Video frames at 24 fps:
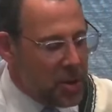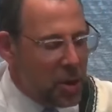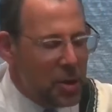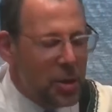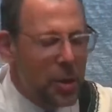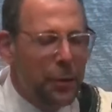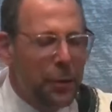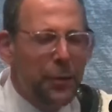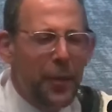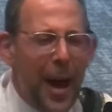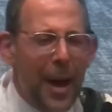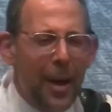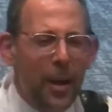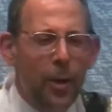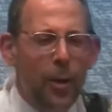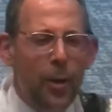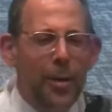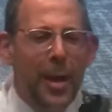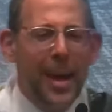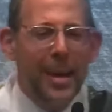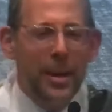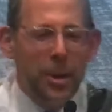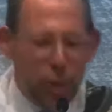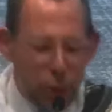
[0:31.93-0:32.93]
So to
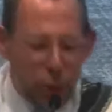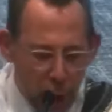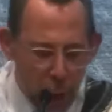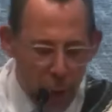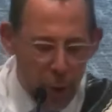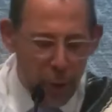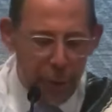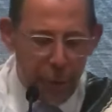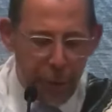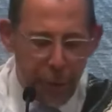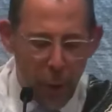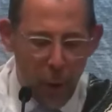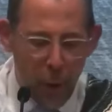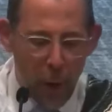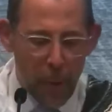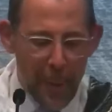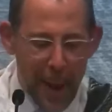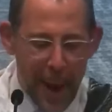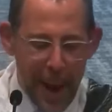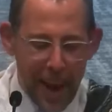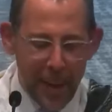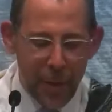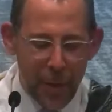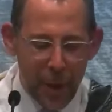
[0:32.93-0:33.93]
follow that joke
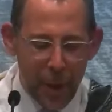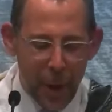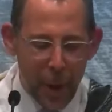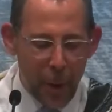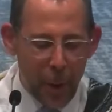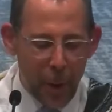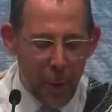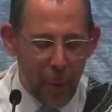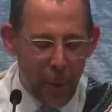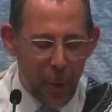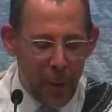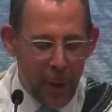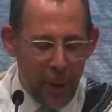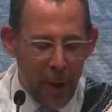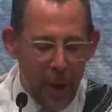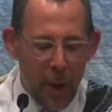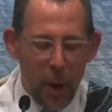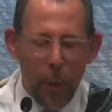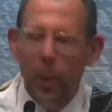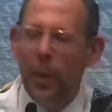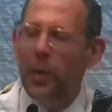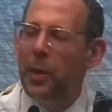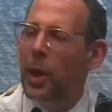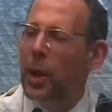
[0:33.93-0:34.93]
format, though,
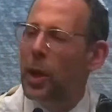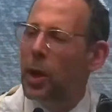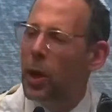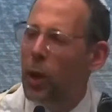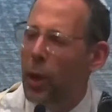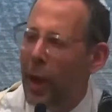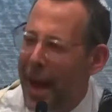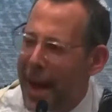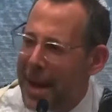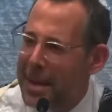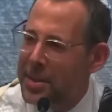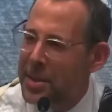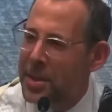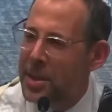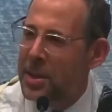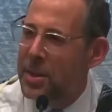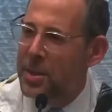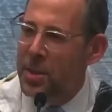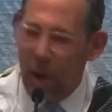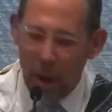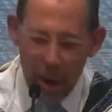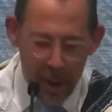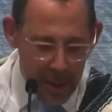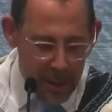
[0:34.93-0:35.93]
when the
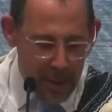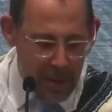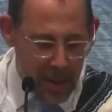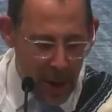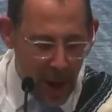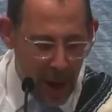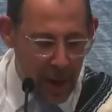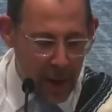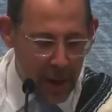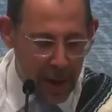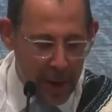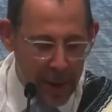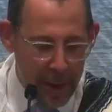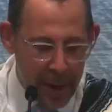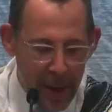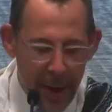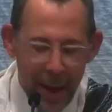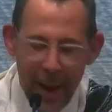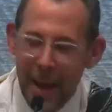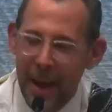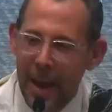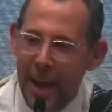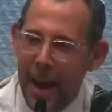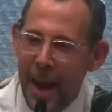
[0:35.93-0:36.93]
classes are
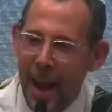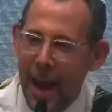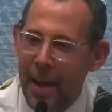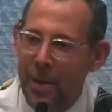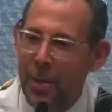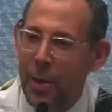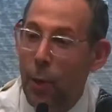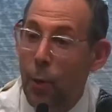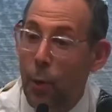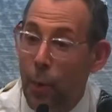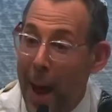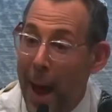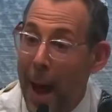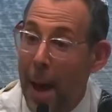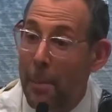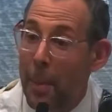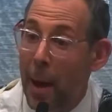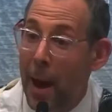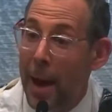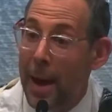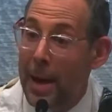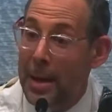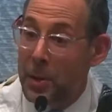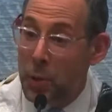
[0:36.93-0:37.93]
done and the
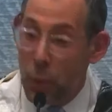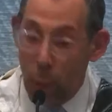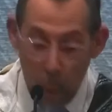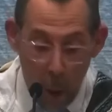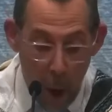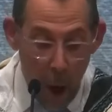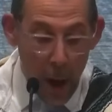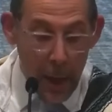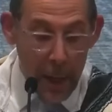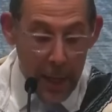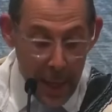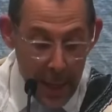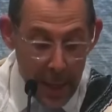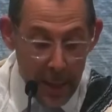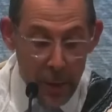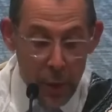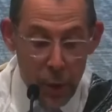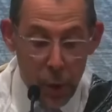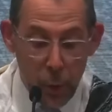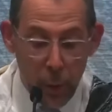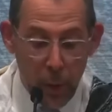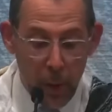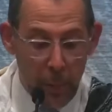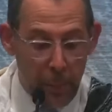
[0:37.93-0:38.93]
rabbis walk
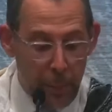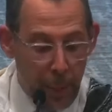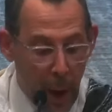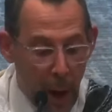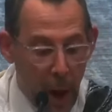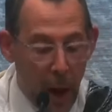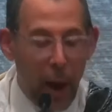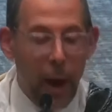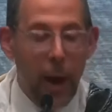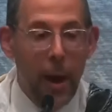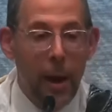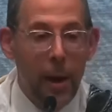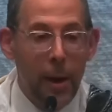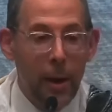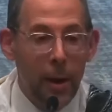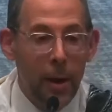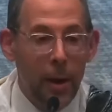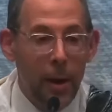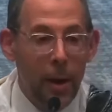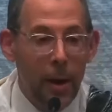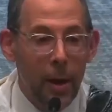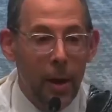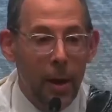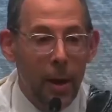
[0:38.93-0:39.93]
into a bar,